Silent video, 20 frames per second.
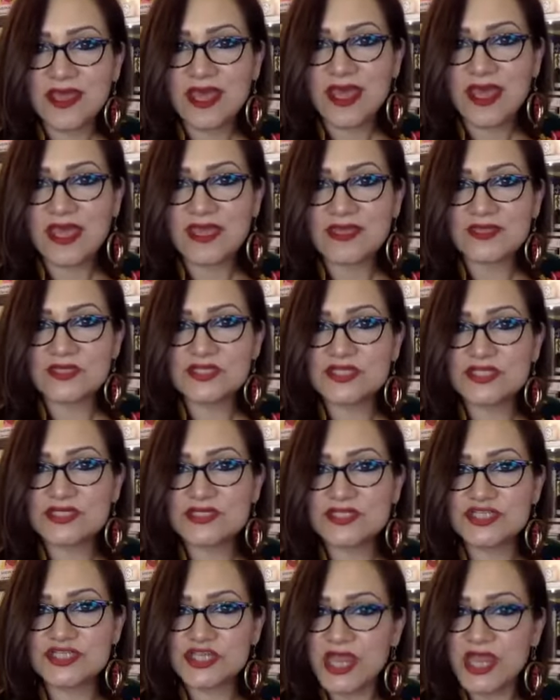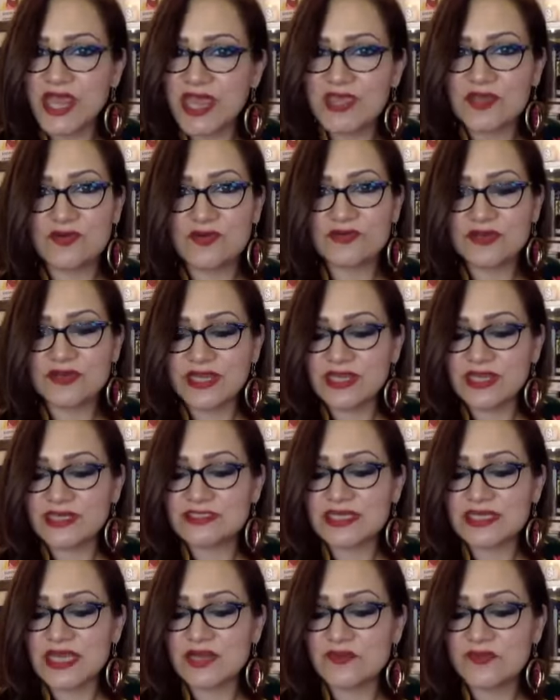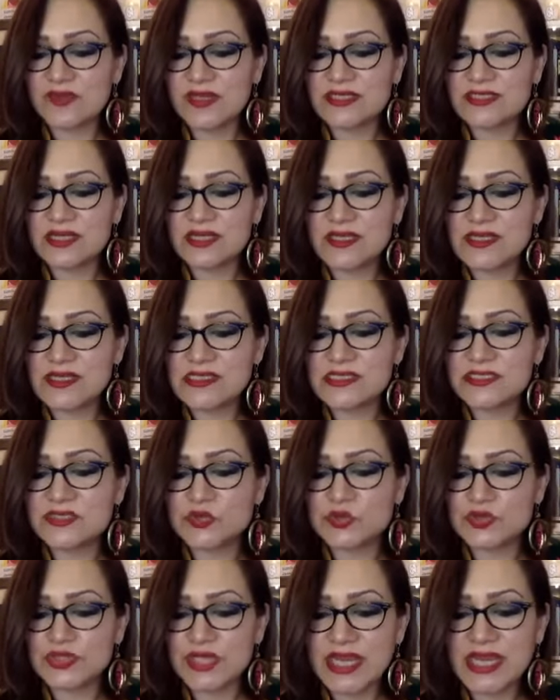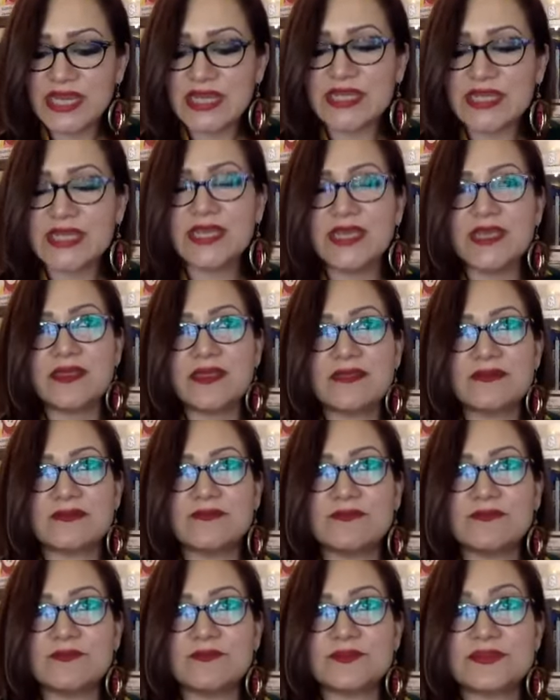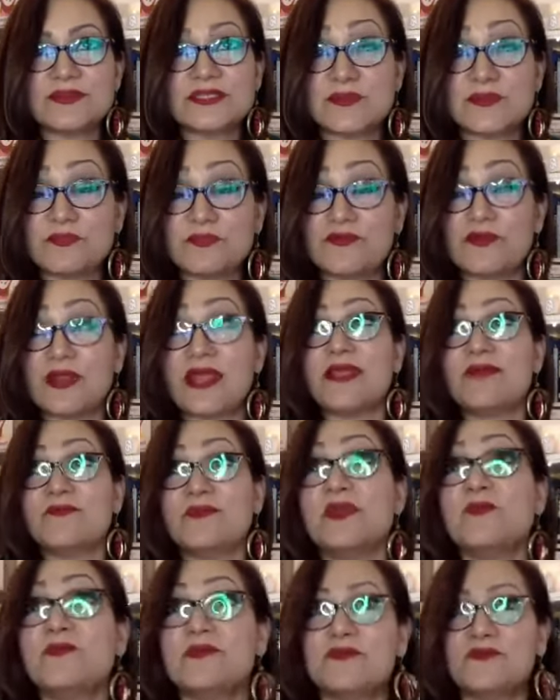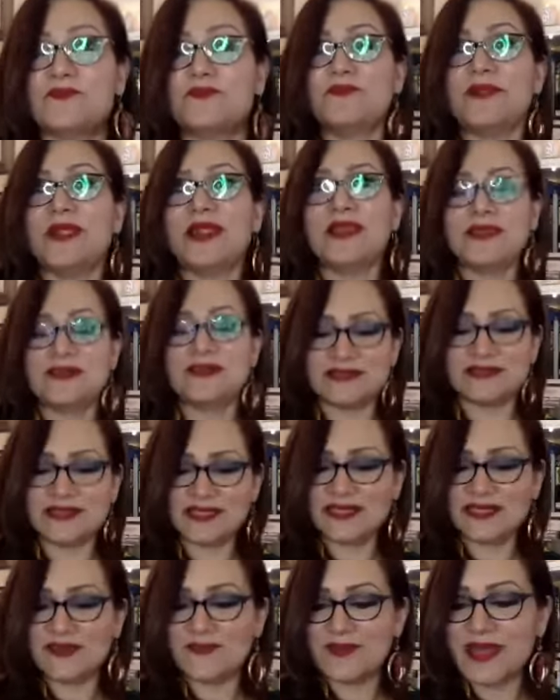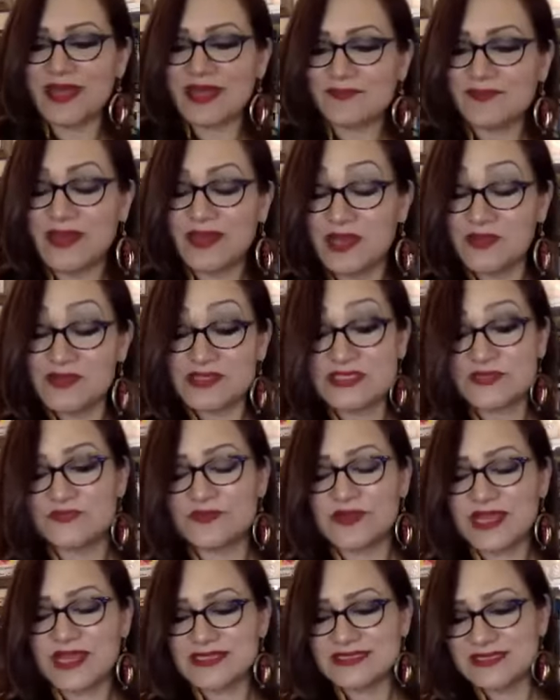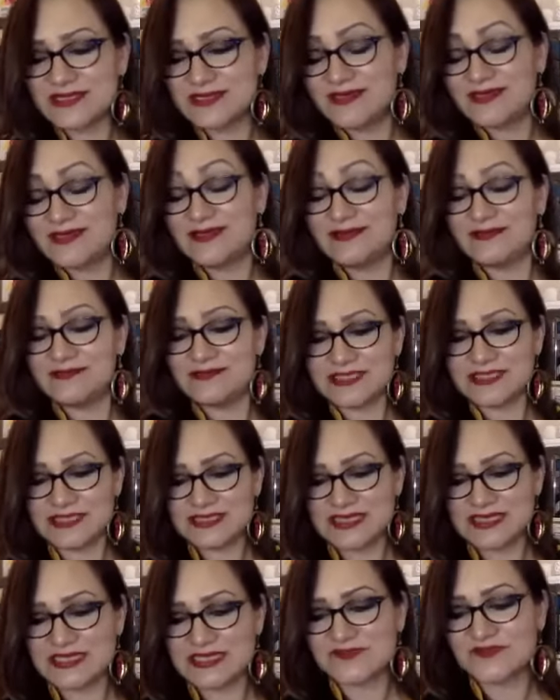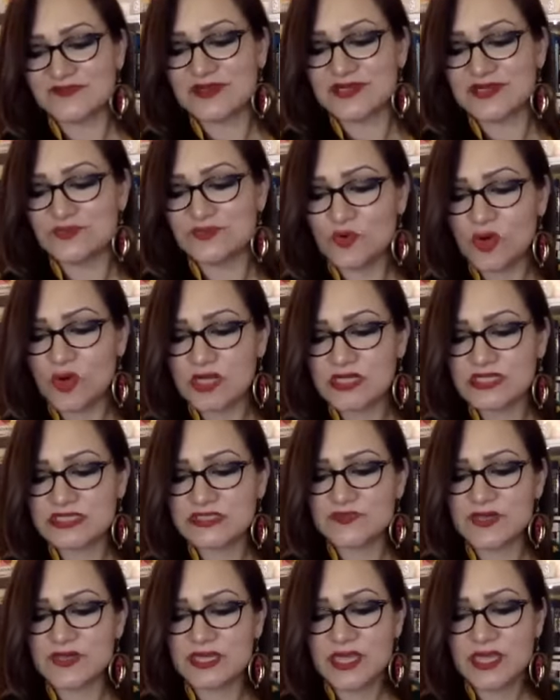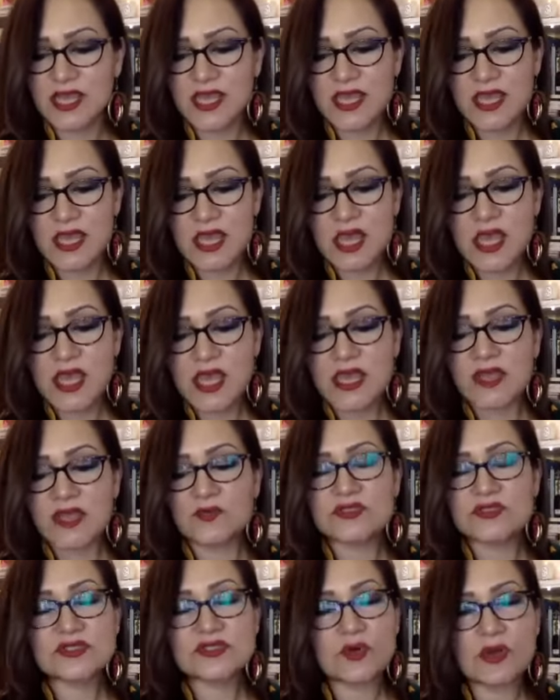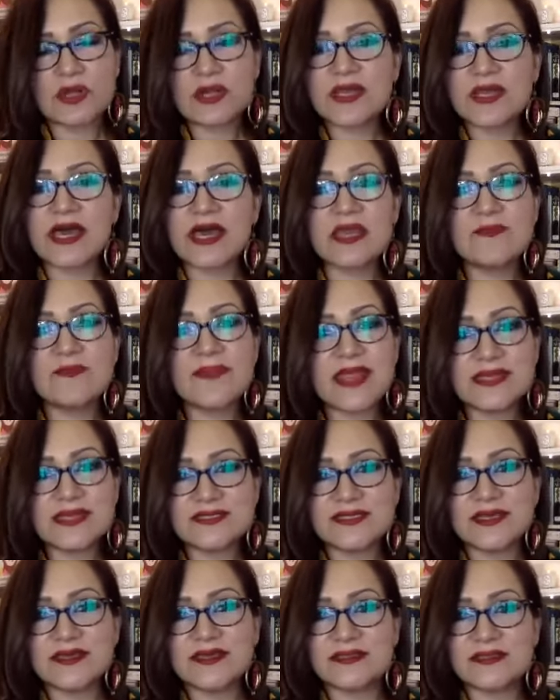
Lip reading: and share your reads. And we did this really surprise. We were really taken aback by how surprisingly successful it was, but it was called Ghar Baithiye